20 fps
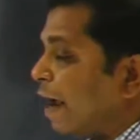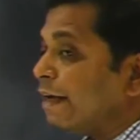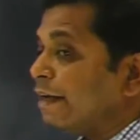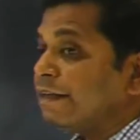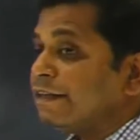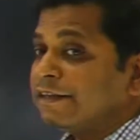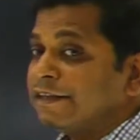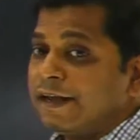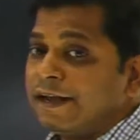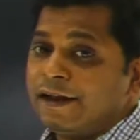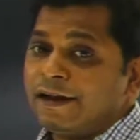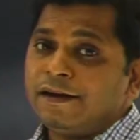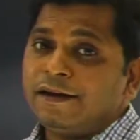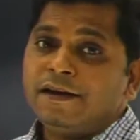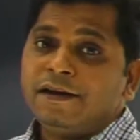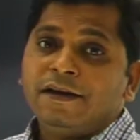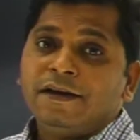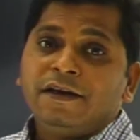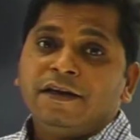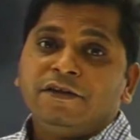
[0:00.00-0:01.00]
cell
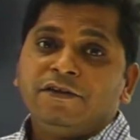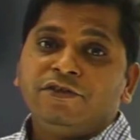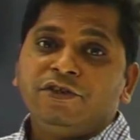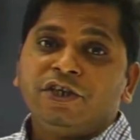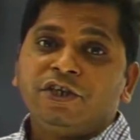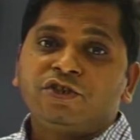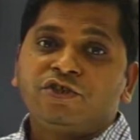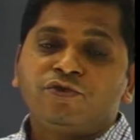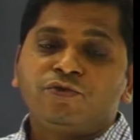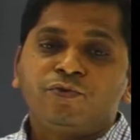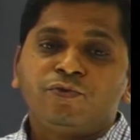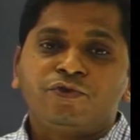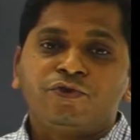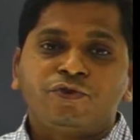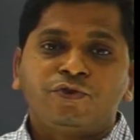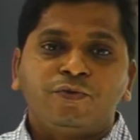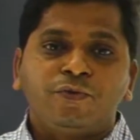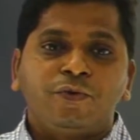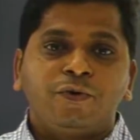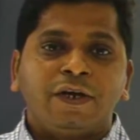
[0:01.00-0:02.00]
needs to
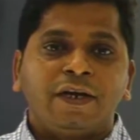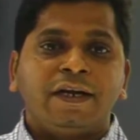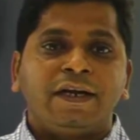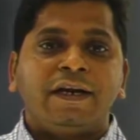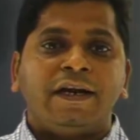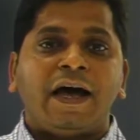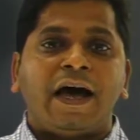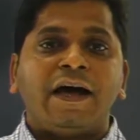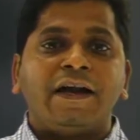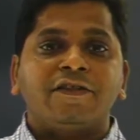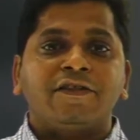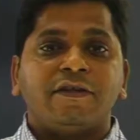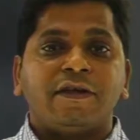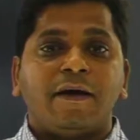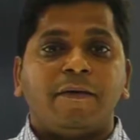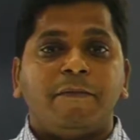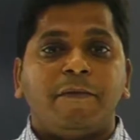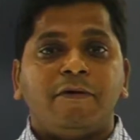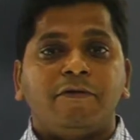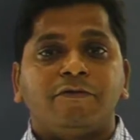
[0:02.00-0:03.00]
store a large
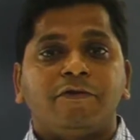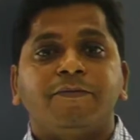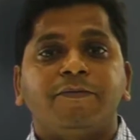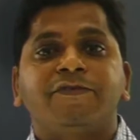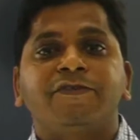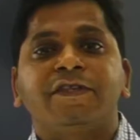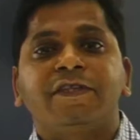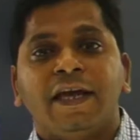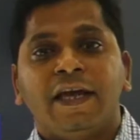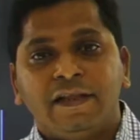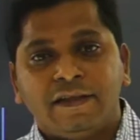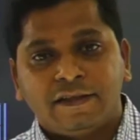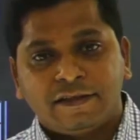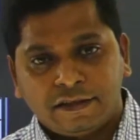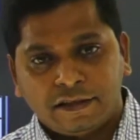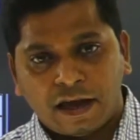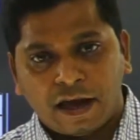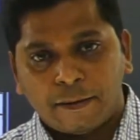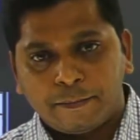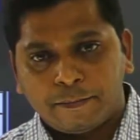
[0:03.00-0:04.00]
amount of cell
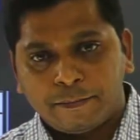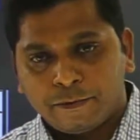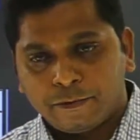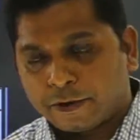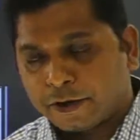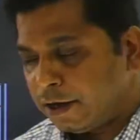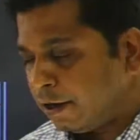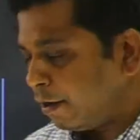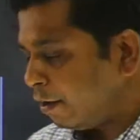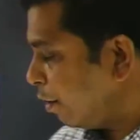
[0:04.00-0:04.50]
sap, okay,